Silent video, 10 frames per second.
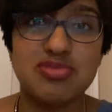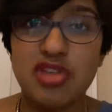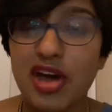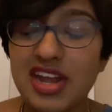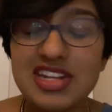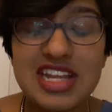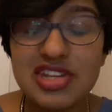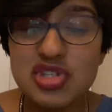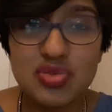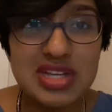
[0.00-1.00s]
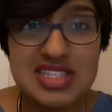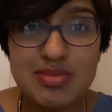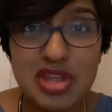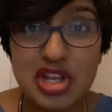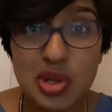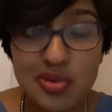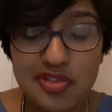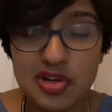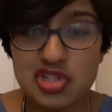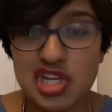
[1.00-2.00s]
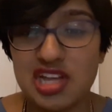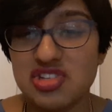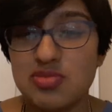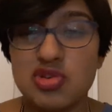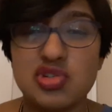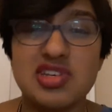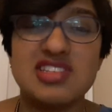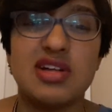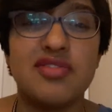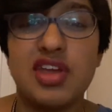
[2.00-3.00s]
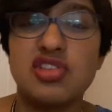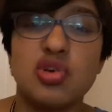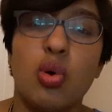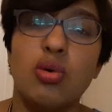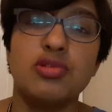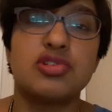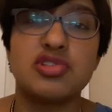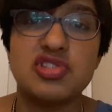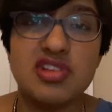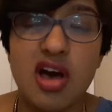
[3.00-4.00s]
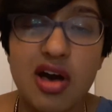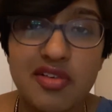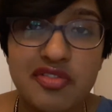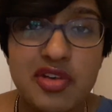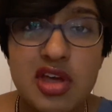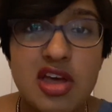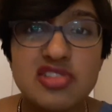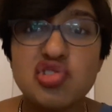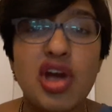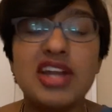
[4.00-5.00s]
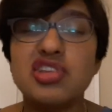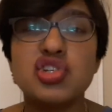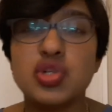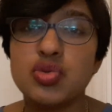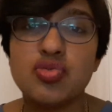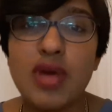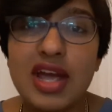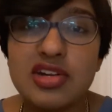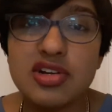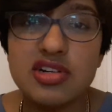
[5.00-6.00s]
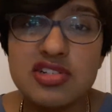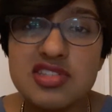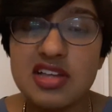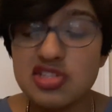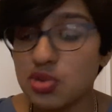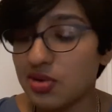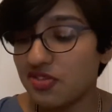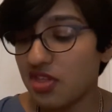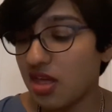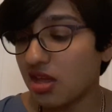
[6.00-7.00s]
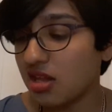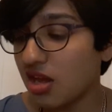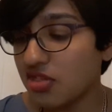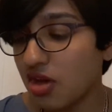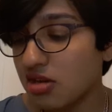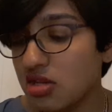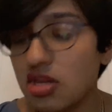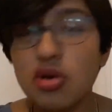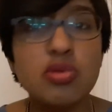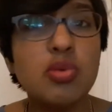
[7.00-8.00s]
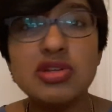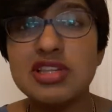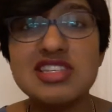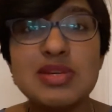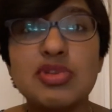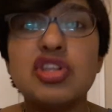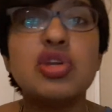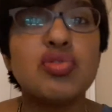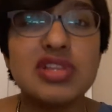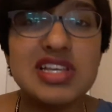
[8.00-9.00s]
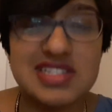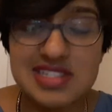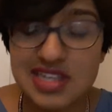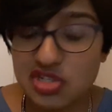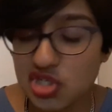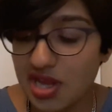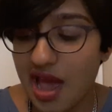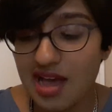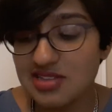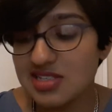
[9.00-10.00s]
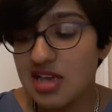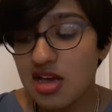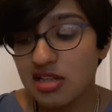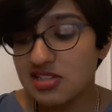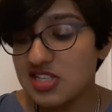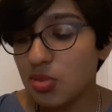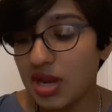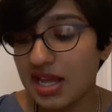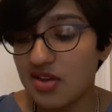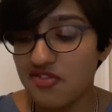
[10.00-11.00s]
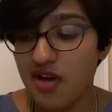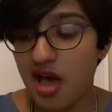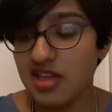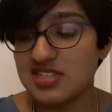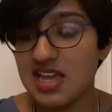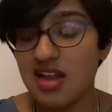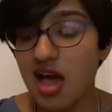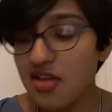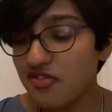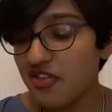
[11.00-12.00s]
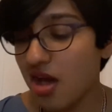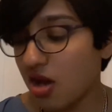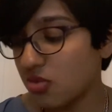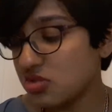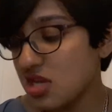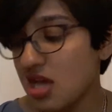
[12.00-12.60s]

thought I'd needed to read something new for a change. I'm usually delving into older stuff, tried and true writers, that sort of thing, and I thought, you know what, let's see what the new release section has. Let's see what I can find. And I found